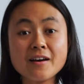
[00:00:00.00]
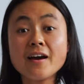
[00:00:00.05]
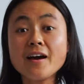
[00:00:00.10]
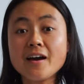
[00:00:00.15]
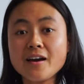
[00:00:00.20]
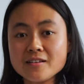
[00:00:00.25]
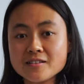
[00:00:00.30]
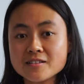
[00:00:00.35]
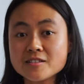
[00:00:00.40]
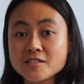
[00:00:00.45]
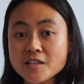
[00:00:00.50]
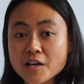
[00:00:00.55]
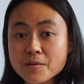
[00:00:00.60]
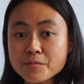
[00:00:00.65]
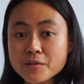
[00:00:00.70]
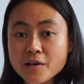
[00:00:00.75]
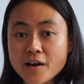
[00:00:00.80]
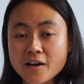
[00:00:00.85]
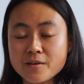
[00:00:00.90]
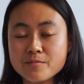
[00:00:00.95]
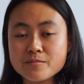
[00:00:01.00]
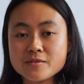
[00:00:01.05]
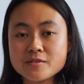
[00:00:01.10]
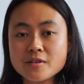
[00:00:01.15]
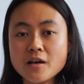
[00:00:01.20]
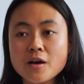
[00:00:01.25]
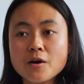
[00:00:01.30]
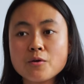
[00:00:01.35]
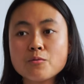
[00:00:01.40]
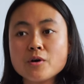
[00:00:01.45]
And sometimes
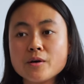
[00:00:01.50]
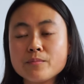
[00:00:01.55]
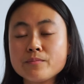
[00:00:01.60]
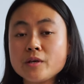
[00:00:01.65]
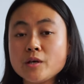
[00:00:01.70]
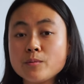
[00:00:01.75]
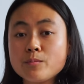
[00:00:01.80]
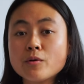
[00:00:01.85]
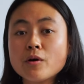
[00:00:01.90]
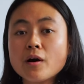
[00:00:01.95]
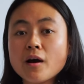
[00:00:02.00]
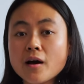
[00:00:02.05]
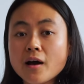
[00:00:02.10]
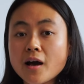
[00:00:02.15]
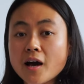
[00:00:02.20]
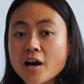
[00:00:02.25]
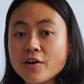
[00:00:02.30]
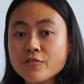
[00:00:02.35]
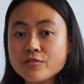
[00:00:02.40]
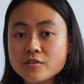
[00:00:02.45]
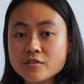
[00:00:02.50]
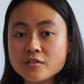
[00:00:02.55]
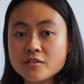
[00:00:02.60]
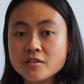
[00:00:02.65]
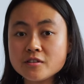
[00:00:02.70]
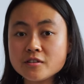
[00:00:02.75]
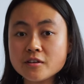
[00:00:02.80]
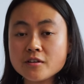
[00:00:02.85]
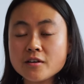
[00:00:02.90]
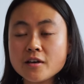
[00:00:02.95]
when people are after
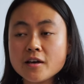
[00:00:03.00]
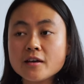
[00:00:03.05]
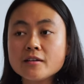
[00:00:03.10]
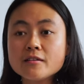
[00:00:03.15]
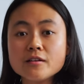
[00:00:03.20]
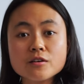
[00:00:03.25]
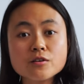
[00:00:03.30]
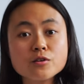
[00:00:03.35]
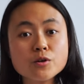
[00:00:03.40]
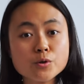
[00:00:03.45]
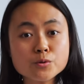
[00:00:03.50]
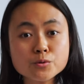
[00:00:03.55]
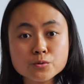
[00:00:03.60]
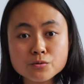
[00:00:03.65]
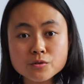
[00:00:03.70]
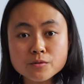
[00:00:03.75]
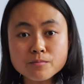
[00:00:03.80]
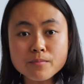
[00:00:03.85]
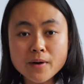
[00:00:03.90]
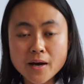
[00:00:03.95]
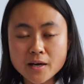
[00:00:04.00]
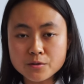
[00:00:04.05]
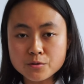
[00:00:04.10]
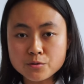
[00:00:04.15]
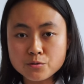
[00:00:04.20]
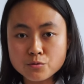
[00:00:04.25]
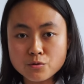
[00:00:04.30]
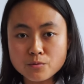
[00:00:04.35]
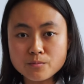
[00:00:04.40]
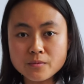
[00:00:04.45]
dinner, they go to the
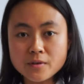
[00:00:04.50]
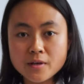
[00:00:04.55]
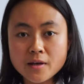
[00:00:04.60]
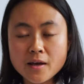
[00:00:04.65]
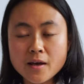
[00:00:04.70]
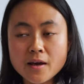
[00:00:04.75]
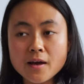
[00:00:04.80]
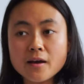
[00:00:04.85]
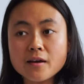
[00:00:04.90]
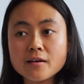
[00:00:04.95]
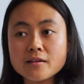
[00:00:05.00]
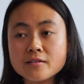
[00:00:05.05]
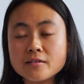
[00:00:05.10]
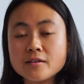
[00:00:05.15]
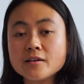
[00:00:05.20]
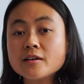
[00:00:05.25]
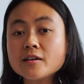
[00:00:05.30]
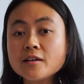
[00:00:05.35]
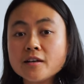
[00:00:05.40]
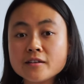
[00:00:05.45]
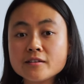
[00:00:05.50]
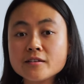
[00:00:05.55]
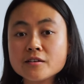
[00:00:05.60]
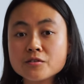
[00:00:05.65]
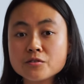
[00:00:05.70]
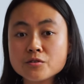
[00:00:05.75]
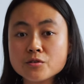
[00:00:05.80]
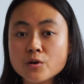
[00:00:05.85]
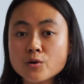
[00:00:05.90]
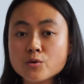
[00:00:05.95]
bathroom and they clean their
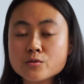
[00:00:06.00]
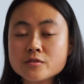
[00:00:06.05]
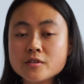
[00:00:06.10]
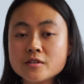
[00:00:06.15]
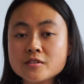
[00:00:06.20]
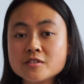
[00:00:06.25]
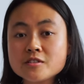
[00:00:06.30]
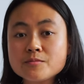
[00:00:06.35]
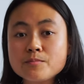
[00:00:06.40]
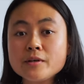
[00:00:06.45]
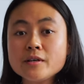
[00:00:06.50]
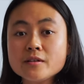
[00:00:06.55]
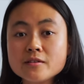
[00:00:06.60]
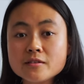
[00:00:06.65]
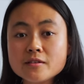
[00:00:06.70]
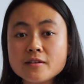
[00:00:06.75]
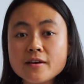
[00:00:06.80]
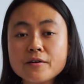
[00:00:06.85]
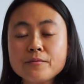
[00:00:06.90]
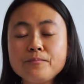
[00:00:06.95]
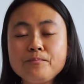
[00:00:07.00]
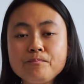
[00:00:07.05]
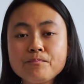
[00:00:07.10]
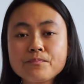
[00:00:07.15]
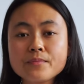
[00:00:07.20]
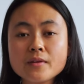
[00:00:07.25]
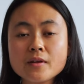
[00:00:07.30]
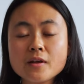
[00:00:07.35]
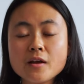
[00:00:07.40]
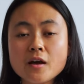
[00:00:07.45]
nose and spit there.
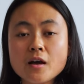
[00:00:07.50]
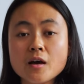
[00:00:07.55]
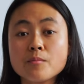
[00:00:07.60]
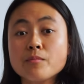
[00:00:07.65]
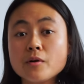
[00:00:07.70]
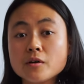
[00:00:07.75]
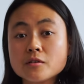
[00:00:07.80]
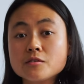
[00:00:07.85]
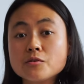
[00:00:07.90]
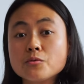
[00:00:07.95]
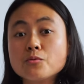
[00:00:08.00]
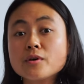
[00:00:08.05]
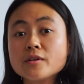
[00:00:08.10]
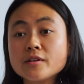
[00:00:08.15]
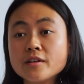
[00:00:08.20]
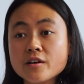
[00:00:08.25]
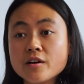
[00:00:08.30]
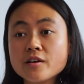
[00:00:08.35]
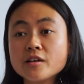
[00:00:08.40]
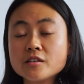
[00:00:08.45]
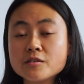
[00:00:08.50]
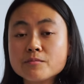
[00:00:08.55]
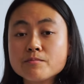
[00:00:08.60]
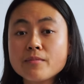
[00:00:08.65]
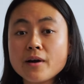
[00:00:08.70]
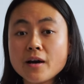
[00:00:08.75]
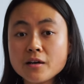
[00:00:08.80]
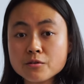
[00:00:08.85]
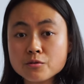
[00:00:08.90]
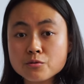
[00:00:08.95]
But when they are in the
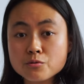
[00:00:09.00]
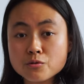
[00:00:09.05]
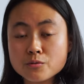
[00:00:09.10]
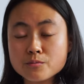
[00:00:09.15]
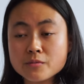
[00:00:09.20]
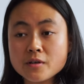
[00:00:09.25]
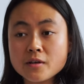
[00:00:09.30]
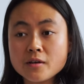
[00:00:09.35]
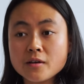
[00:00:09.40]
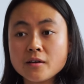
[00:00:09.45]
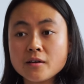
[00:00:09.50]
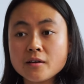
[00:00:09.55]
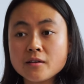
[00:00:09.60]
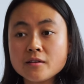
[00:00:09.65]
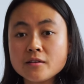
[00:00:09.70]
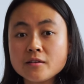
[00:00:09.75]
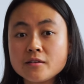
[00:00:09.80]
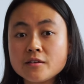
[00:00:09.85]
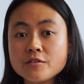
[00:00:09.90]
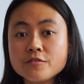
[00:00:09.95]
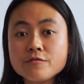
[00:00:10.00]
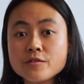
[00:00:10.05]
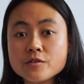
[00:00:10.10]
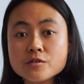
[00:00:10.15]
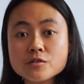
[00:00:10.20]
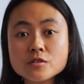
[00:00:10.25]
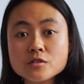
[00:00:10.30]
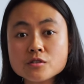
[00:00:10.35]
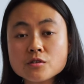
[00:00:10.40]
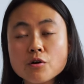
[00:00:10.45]
bathroom, they feel
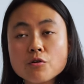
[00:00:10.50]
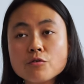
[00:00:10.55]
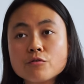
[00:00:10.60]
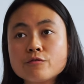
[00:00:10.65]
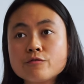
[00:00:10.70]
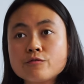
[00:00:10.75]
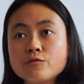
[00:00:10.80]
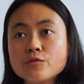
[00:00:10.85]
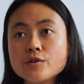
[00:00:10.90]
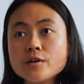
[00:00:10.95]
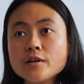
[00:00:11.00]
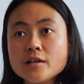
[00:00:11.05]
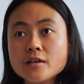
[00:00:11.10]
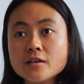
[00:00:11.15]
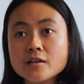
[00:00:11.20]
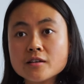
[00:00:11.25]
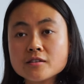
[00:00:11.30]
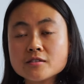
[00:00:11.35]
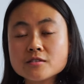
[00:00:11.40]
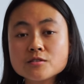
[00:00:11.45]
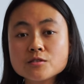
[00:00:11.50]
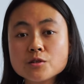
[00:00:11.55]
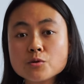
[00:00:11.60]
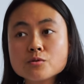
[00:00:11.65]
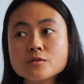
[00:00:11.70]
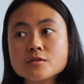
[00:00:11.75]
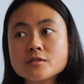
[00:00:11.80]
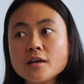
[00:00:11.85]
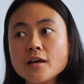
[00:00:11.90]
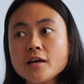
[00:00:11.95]
so free and so
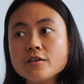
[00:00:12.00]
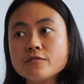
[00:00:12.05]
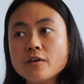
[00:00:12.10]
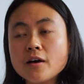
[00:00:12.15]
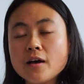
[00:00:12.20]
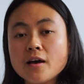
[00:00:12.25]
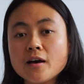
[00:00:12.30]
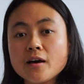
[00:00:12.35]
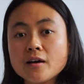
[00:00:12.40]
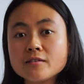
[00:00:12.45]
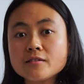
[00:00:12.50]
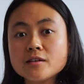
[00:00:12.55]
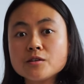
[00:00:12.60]
safe, and